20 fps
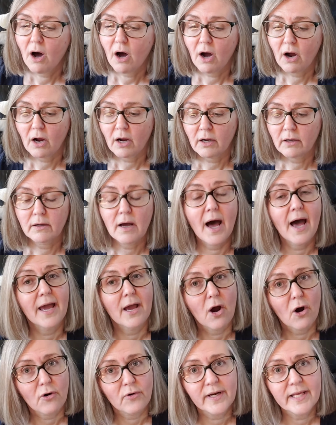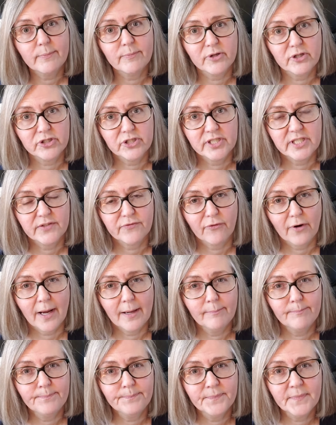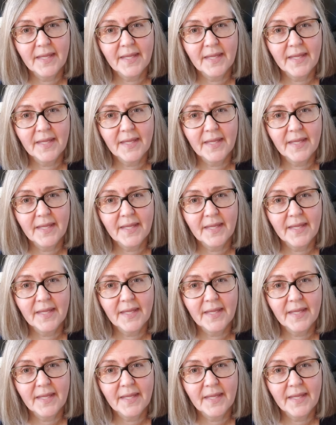I already purchased from.